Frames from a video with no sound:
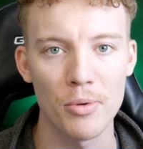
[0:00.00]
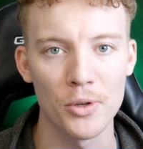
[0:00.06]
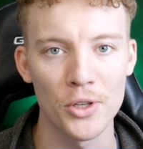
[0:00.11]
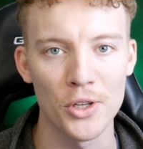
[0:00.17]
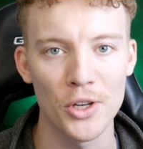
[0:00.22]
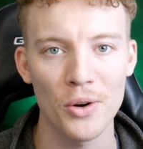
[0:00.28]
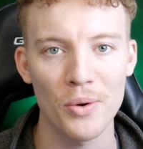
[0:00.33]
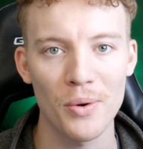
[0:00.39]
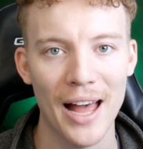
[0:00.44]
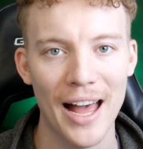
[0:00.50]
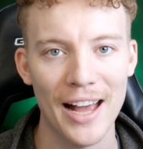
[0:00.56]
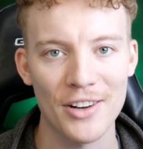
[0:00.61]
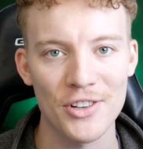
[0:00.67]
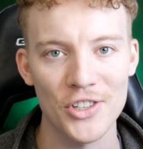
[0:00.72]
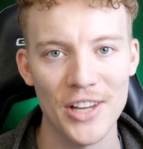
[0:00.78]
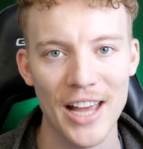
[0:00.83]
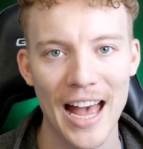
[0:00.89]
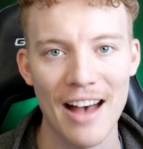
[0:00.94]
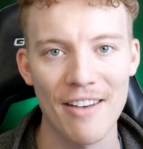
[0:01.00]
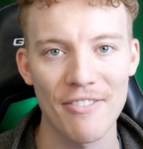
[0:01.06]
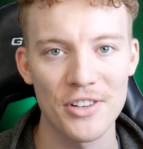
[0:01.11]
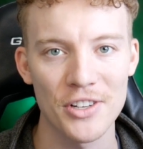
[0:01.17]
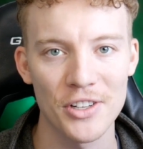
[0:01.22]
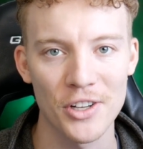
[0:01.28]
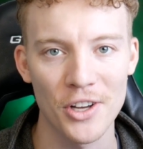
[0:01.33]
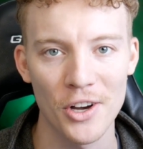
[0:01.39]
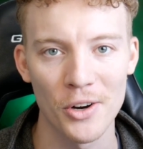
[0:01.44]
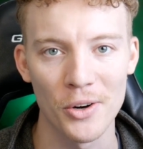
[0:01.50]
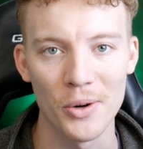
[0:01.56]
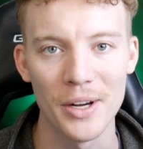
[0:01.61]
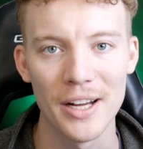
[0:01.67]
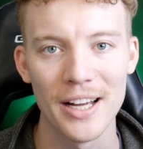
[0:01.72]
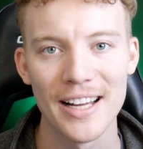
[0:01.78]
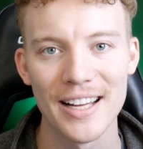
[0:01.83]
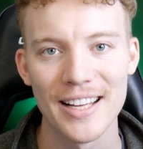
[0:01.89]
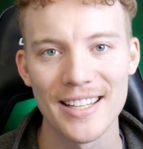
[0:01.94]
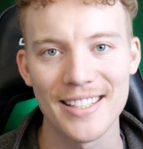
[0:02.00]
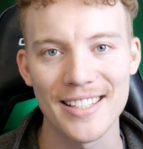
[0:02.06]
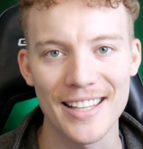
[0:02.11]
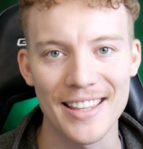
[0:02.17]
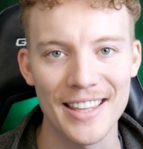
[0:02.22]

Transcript: You don't actually have to go sit